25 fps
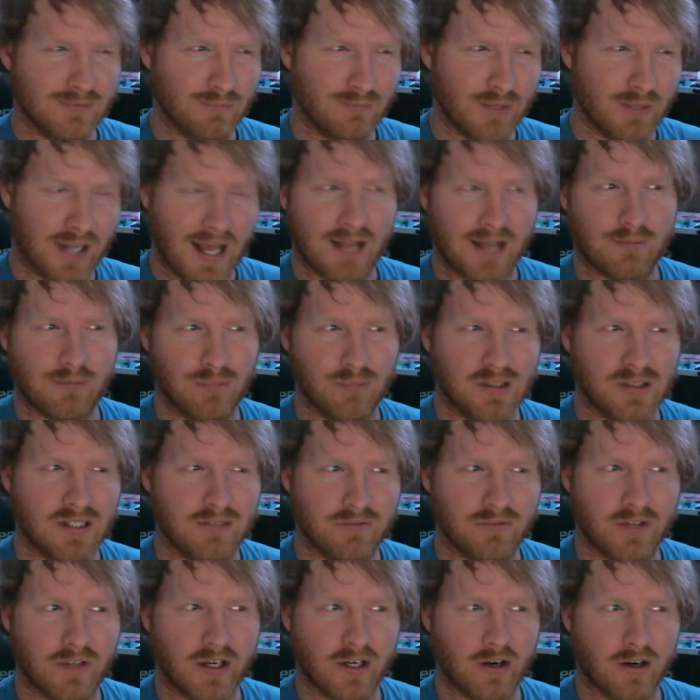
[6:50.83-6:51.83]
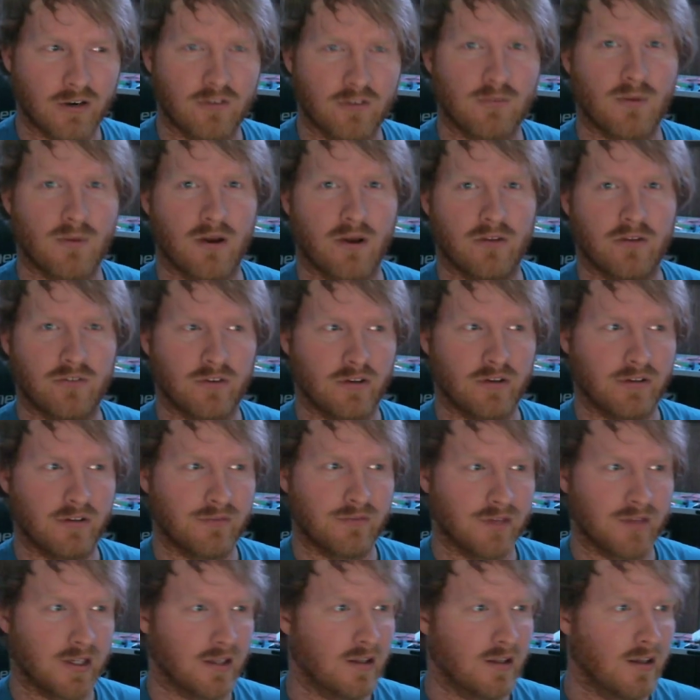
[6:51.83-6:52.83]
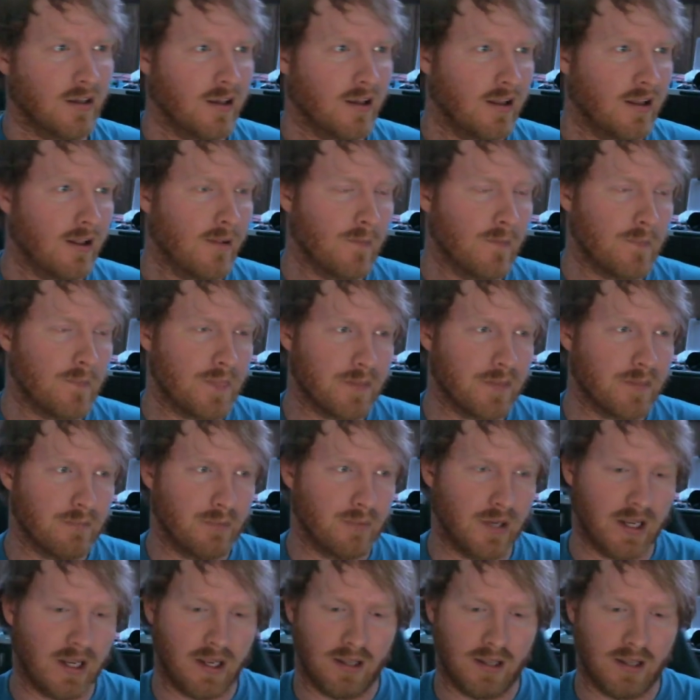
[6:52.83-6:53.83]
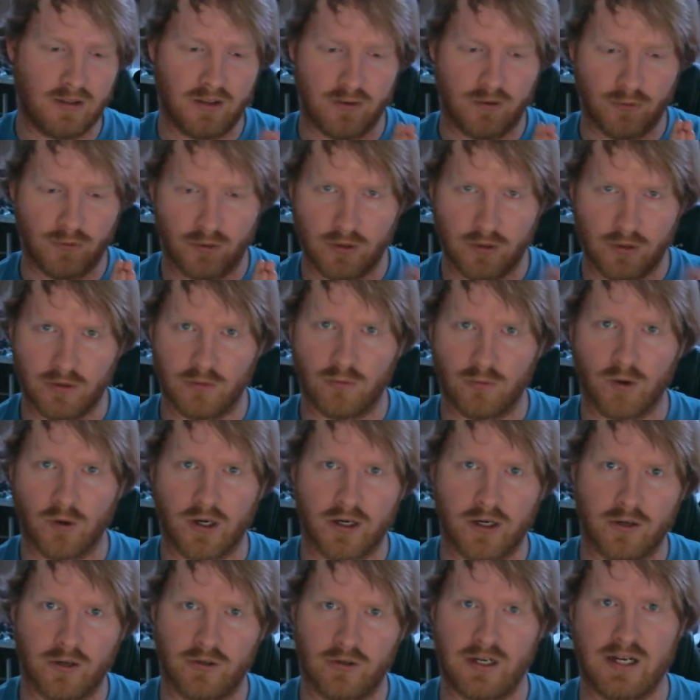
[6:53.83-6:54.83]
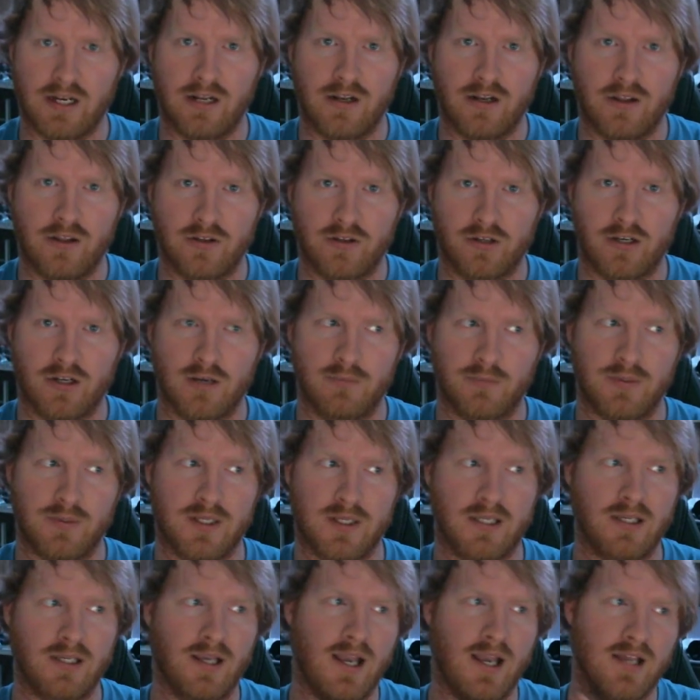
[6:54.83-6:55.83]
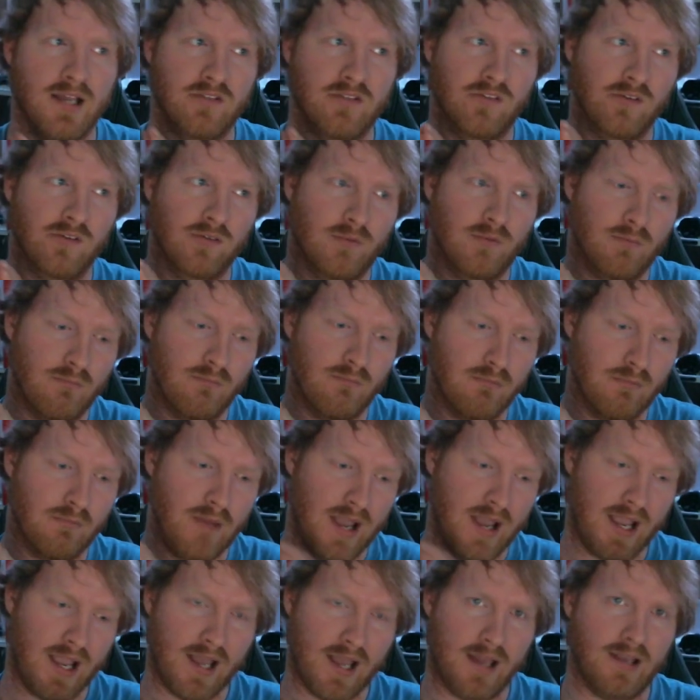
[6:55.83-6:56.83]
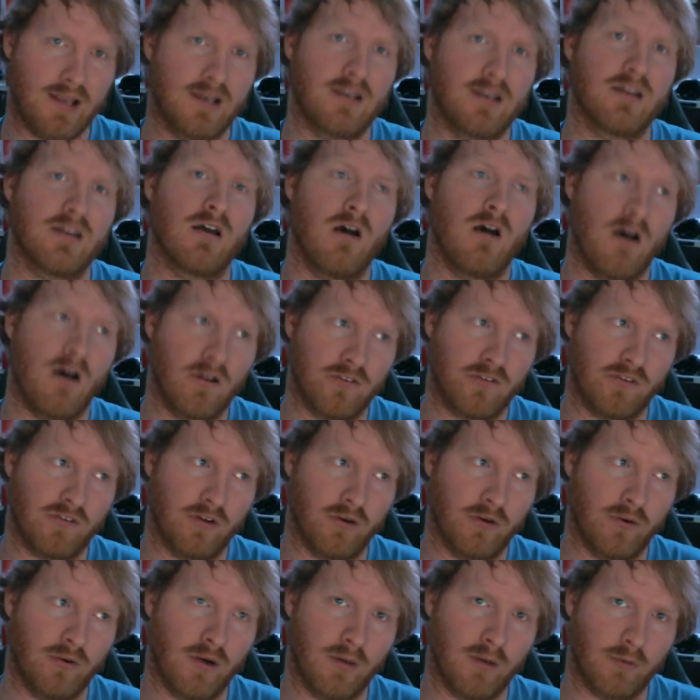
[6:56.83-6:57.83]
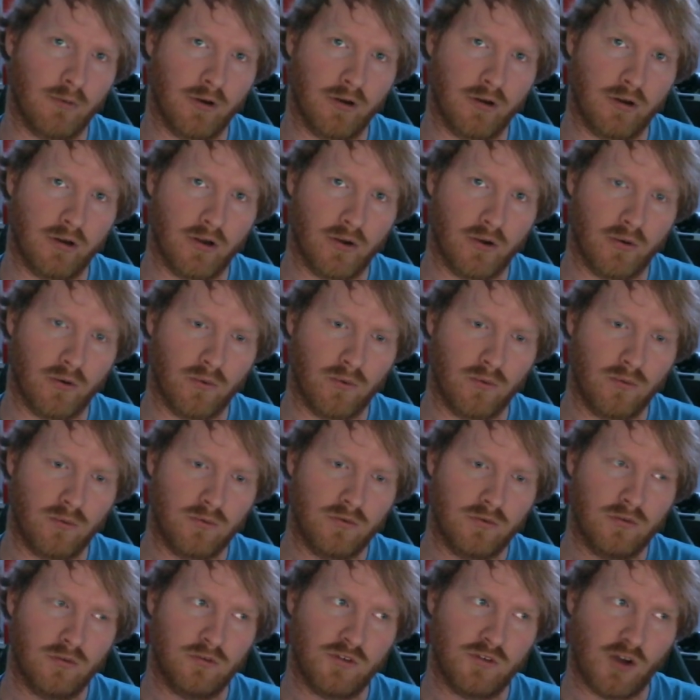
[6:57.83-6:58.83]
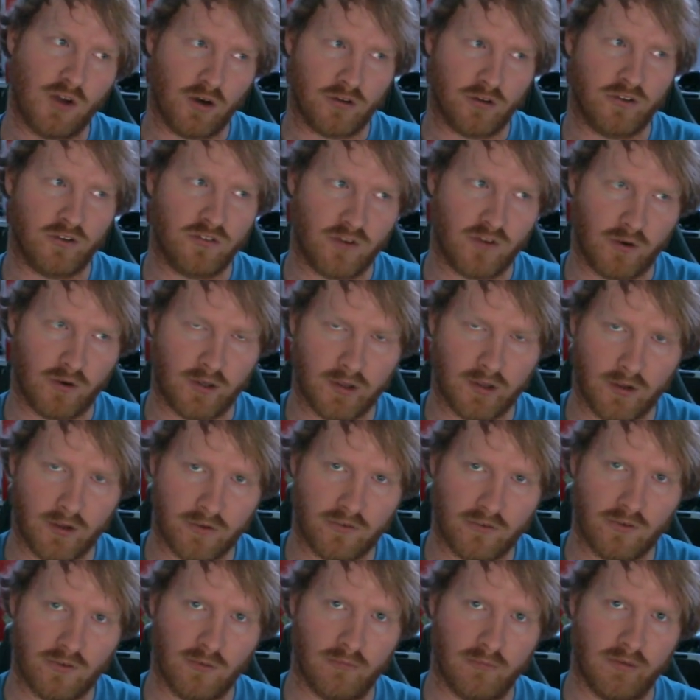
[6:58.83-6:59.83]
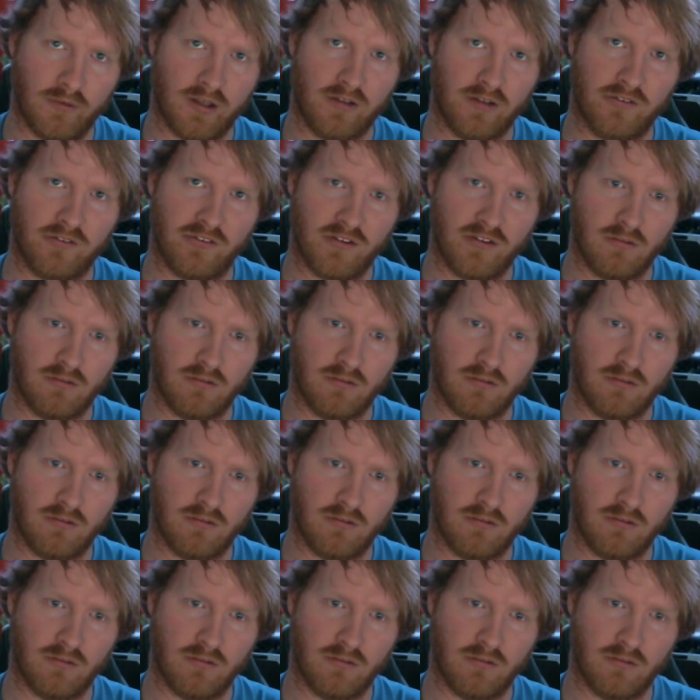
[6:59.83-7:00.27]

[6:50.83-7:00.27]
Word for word: but i believe they are sponsoring the event but they were working on getting another company as mm, and also i'm going to go talk to stony lonesome and see